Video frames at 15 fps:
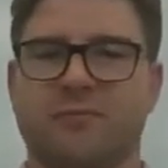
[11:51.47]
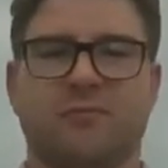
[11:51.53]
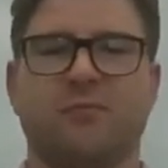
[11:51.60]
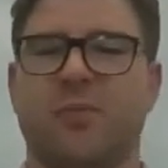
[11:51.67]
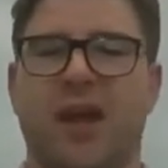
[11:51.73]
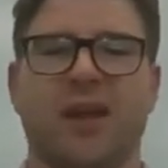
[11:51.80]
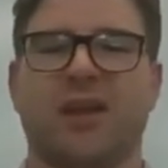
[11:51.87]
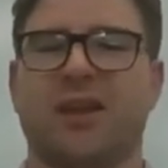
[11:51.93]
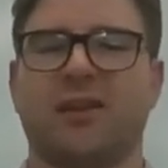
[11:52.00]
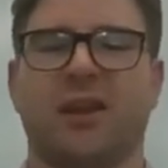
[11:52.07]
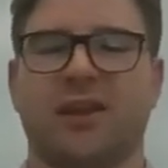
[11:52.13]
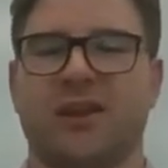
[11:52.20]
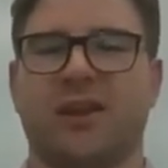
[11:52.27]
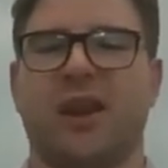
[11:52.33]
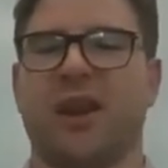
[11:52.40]
baking,
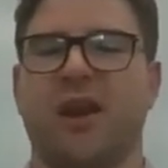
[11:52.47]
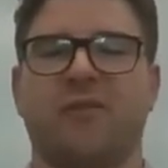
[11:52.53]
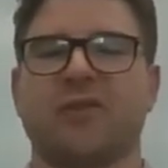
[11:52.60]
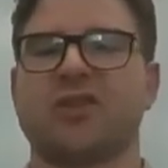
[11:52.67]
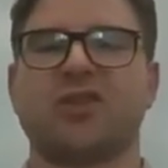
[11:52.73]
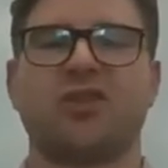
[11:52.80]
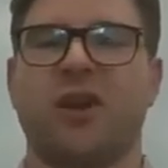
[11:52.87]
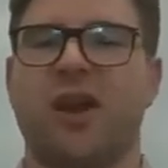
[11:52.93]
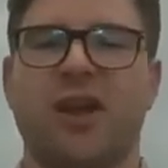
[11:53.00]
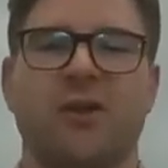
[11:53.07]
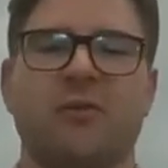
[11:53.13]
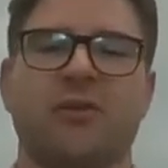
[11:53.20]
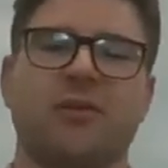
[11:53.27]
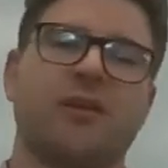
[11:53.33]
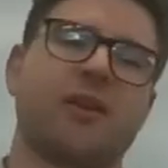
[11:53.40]
like an oven
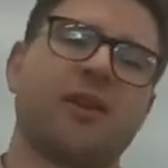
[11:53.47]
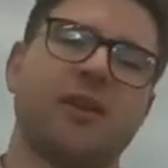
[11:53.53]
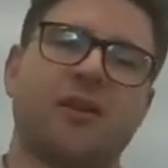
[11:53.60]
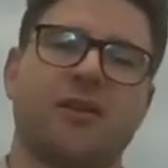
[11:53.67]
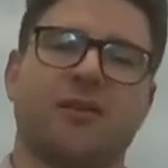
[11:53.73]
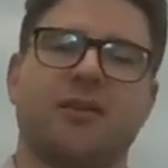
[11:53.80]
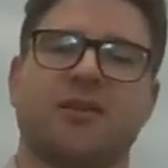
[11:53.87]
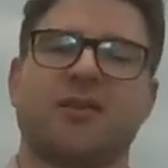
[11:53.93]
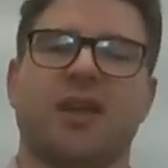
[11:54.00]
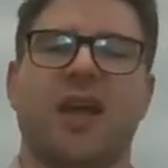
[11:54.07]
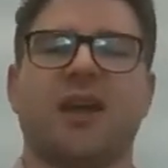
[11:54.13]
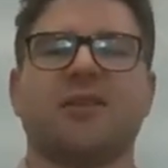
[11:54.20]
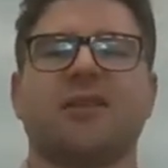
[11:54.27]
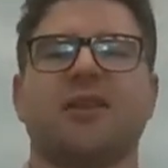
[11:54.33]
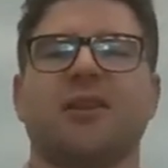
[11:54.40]
tray with the
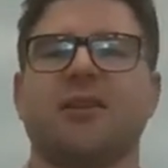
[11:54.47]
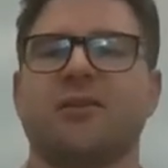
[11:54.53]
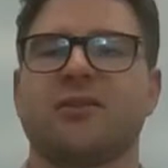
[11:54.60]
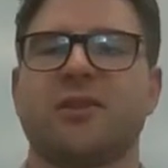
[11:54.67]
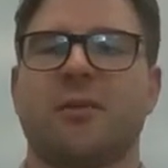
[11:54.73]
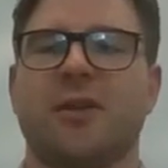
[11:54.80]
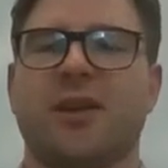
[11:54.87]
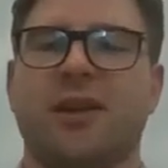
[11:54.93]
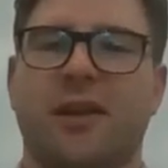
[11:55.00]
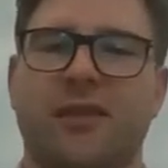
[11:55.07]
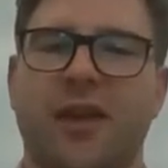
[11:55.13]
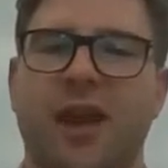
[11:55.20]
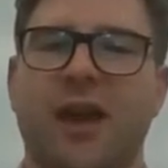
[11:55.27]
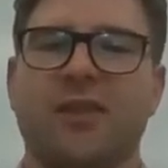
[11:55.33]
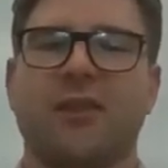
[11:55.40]
sand in it or something like
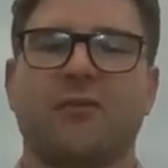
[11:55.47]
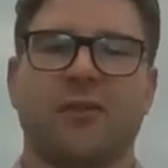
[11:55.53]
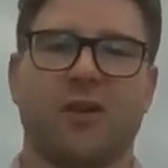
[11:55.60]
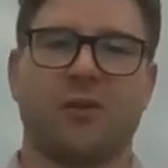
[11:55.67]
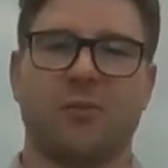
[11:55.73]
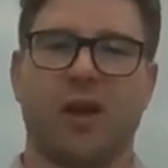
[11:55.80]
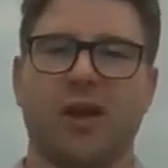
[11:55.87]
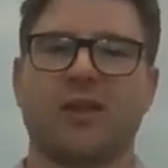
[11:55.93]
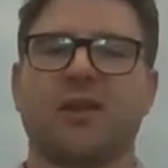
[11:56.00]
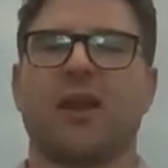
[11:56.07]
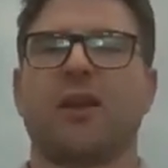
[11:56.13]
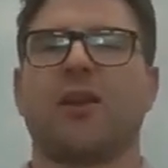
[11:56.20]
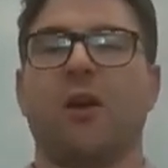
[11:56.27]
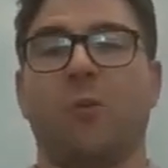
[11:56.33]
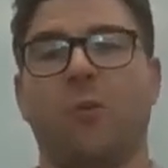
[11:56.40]
that, and they've got
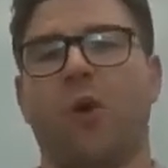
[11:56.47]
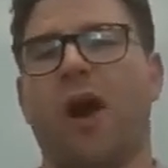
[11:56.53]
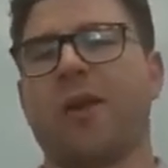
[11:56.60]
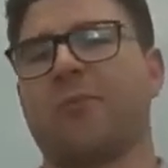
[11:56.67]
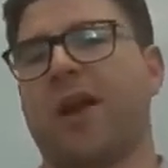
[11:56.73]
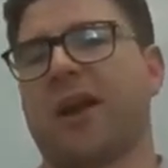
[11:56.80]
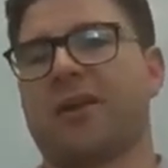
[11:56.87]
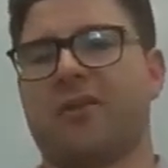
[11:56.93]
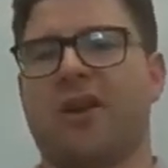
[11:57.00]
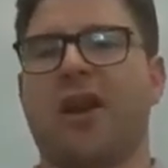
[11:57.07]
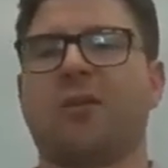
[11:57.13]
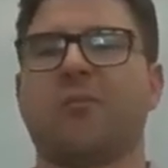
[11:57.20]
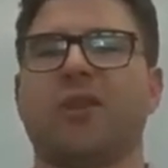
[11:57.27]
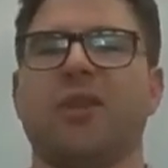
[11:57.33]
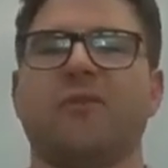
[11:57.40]
a white
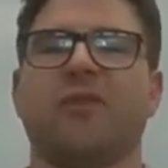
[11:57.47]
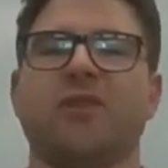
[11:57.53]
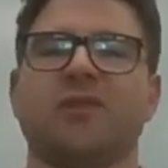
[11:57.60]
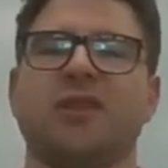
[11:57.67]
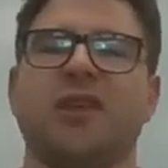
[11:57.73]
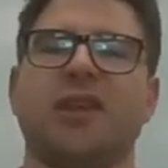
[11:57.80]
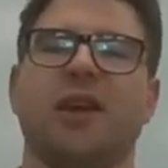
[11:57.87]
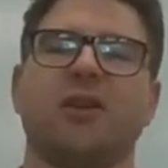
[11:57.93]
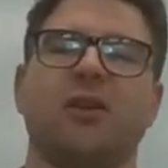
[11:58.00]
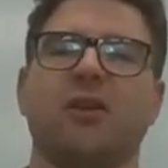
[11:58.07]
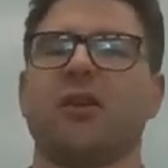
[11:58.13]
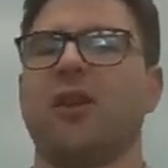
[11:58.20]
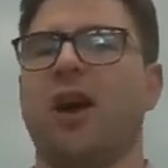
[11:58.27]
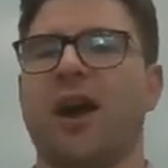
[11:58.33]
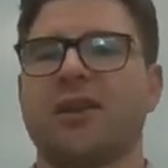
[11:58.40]
background, but they've used a
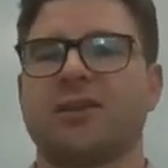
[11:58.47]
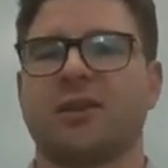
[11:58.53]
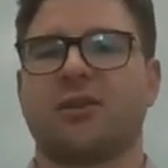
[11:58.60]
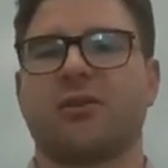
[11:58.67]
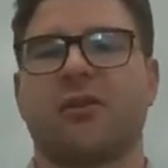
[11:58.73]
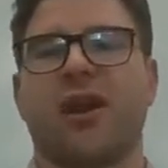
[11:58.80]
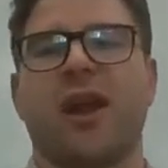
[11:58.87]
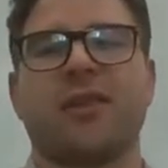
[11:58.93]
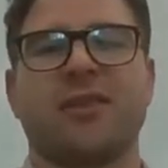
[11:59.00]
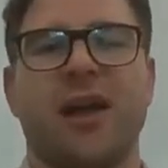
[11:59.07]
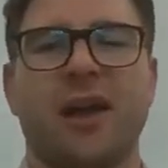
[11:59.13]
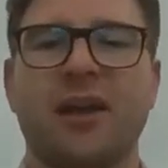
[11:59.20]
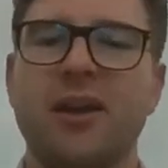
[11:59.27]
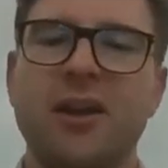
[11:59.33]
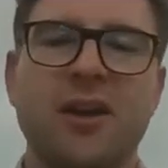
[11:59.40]
yellow light to create
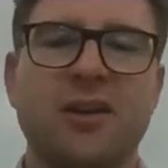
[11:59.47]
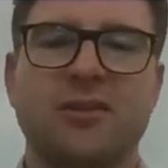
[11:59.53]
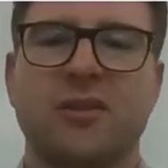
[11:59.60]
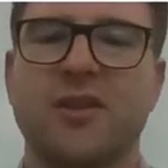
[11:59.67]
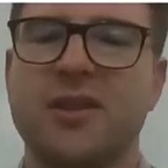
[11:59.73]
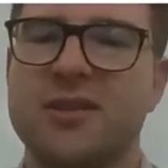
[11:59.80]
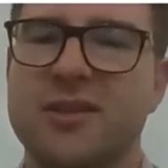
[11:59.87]
that. So this